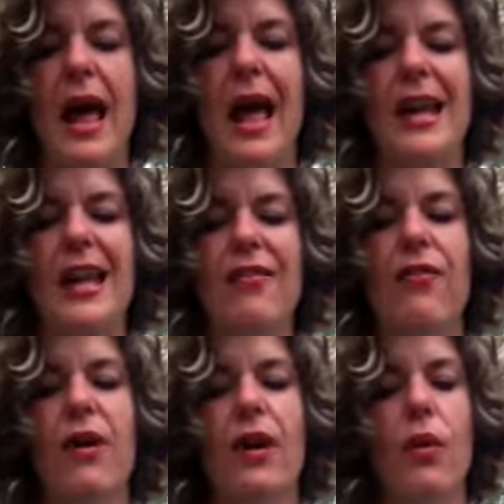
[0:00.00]
And if
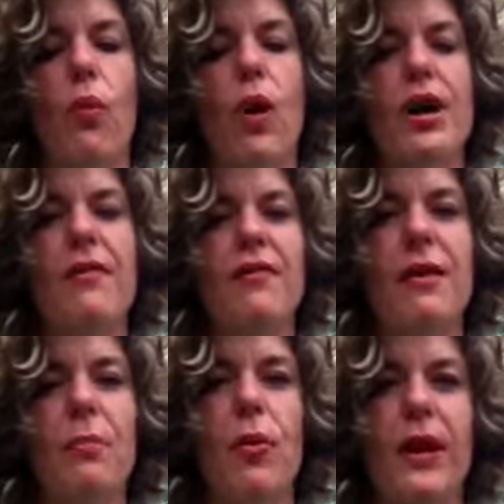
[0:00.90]
one of the
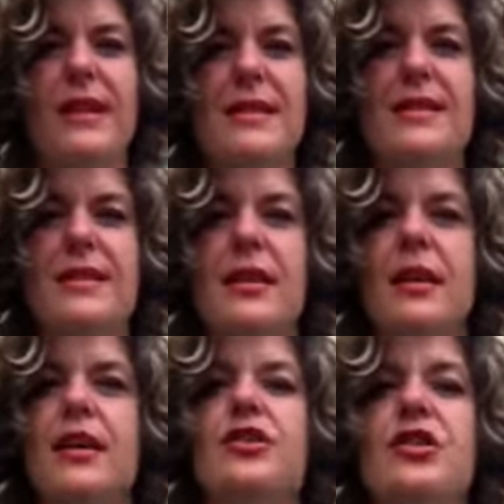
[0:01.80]
points
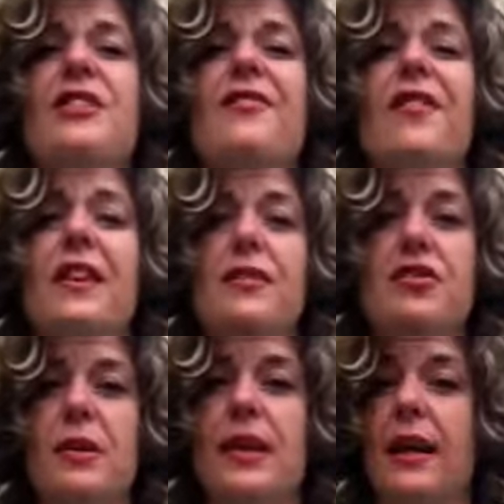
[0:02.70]
just
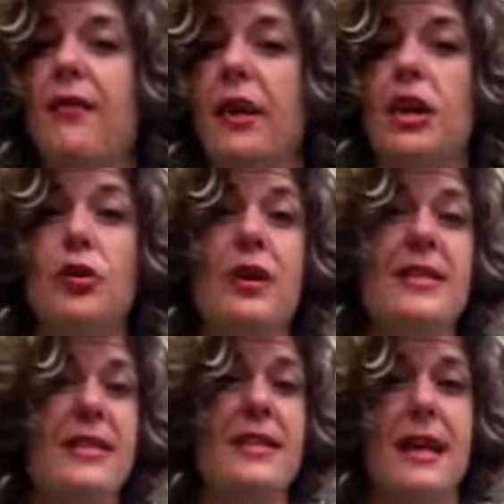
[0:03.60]
feels relieving, you
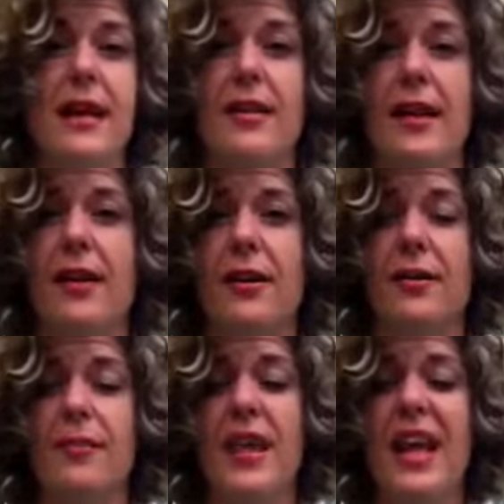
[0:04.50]
can stay there.
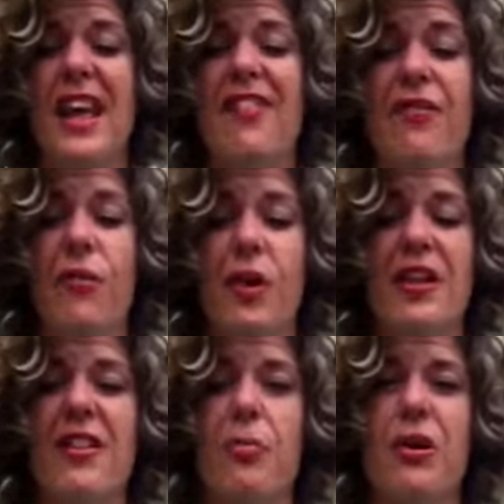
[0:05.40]
If one
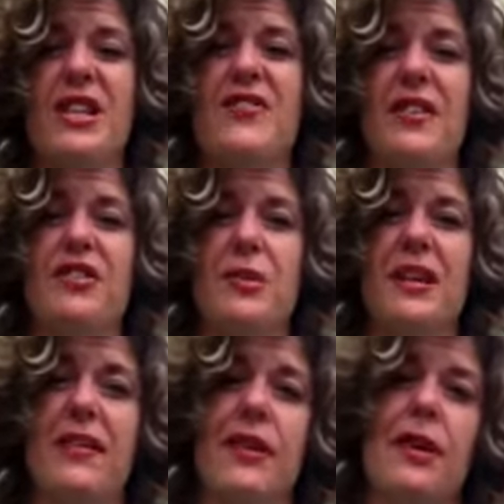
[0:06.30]
of the points feels
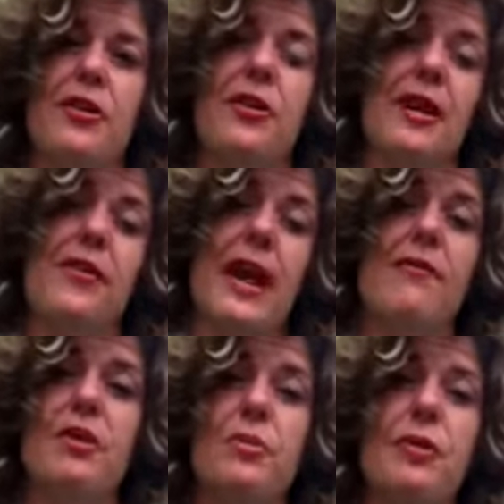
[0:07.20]
relieving, you don't even
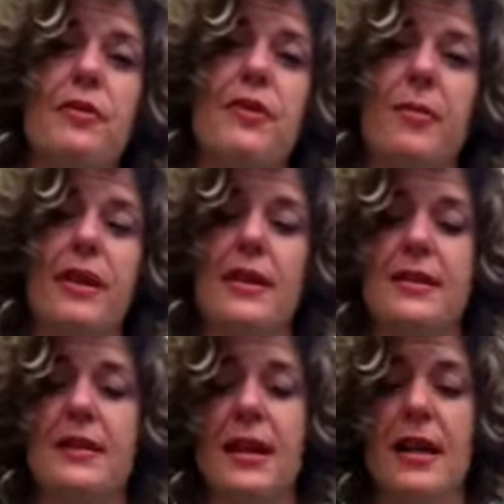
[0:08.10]
have to move from it.